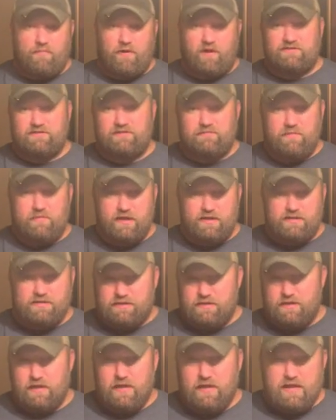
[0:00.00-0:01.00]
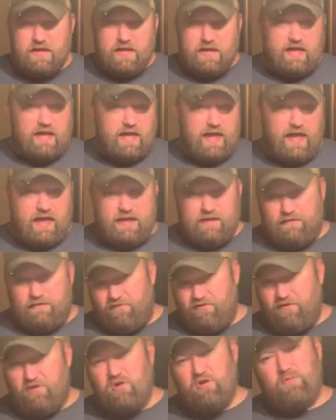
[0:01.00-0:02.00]
Boston butts. And
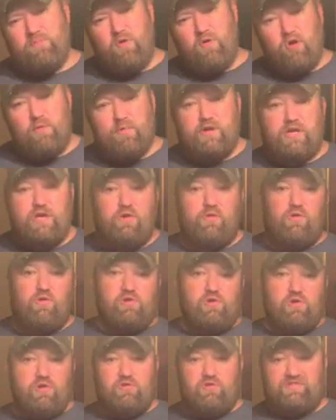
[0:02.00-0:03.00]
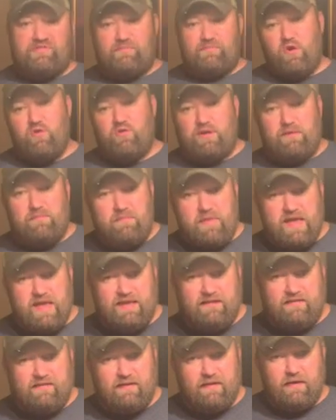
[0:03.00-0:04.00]
if you're new to barbecue or you're new to smoking
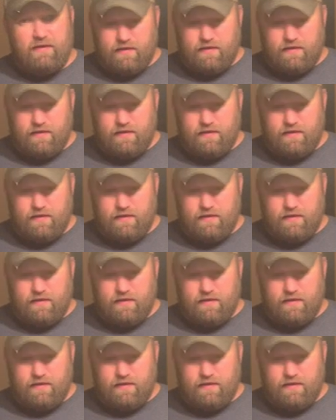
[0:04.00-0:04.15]
meat,